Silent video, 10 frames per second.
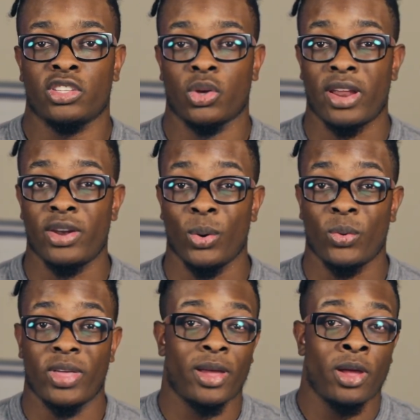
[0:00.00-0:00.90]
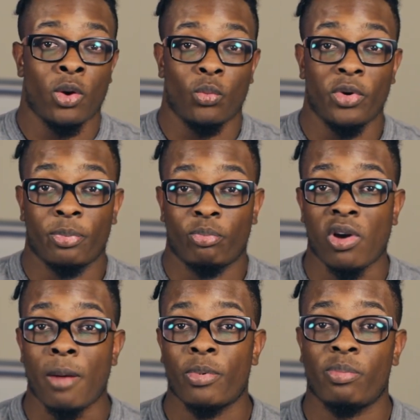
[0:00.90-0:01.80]
So I know that with
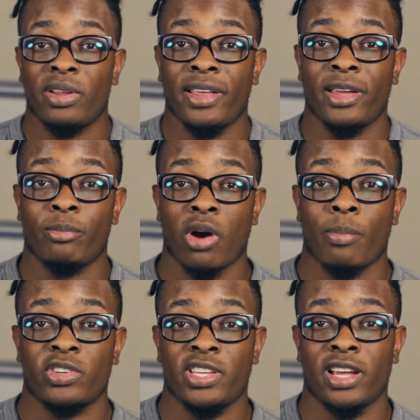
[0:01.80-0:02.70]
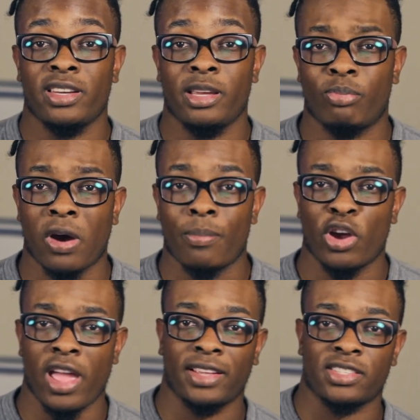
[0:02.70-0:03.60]
proper planning, proper technique,
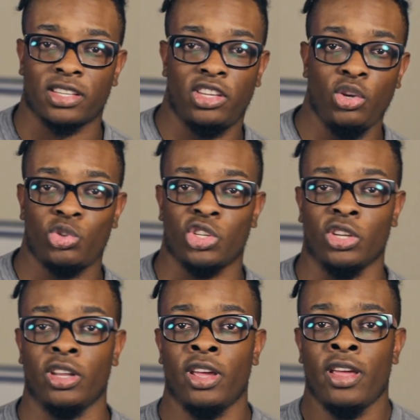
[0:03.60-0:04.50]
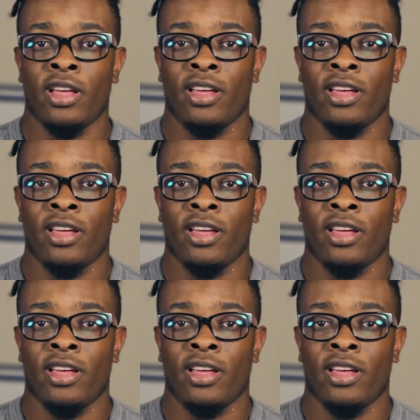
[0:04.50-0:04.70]
proper execution,